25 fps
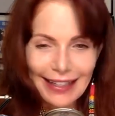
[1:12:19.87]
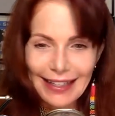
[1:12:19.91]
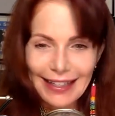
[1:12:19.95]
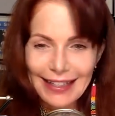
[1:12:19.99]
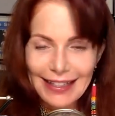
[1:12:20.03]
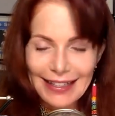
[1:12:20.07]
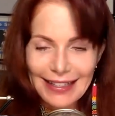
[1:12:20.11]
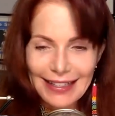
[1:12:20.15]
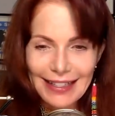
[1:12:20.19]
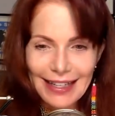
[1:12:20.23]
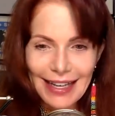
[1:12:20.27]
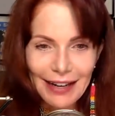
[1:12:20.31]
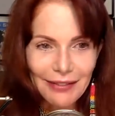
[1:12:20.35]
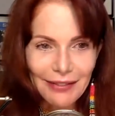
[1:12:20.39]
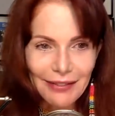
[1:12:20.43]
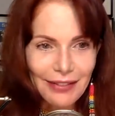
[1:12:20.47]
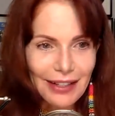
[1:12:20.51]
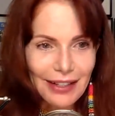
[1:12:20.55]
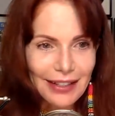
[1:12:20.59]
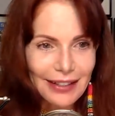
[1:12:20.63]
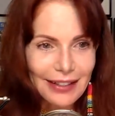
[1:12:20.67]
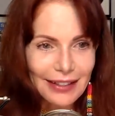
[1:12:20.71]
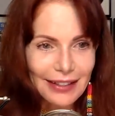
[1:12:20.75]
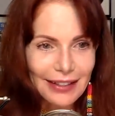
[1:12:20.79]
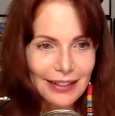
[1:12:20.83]
isn't that
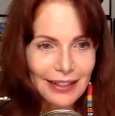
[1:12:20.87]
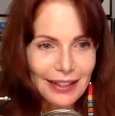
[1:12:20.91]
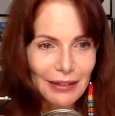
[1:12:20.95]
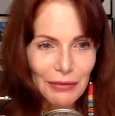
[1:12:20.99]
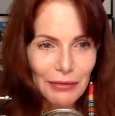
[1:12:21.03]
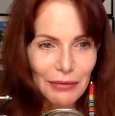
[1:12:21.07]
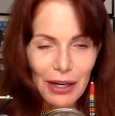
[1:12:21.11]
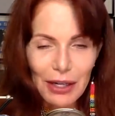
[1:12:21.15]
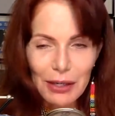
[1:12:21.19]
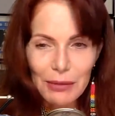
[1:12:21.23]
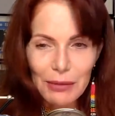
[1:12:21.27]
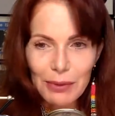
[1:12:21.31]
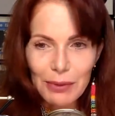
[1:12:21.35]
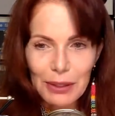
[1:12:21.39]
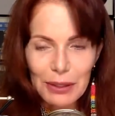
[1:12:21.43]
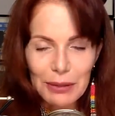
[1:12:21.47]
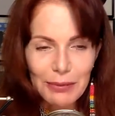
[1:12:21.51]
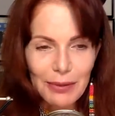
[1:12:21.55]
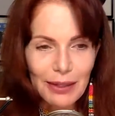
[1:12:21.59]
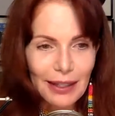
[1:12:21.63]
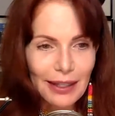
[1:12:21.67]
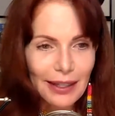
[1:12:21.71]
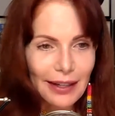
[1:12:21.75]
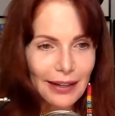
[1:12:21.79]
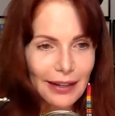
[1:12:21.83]
what the witch put
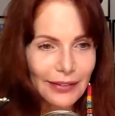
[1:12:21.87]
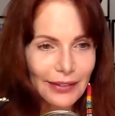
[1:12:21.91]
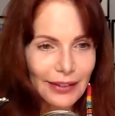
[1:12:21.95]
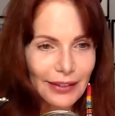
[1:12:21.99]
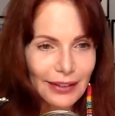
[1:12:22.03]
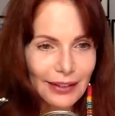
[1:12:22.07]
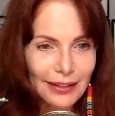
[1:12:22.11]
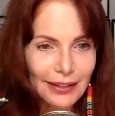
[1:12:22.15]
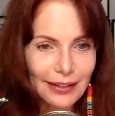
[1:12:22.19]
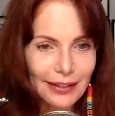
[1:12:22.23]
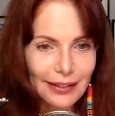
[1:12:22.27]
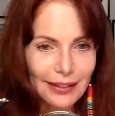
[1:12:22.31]
them in the oven?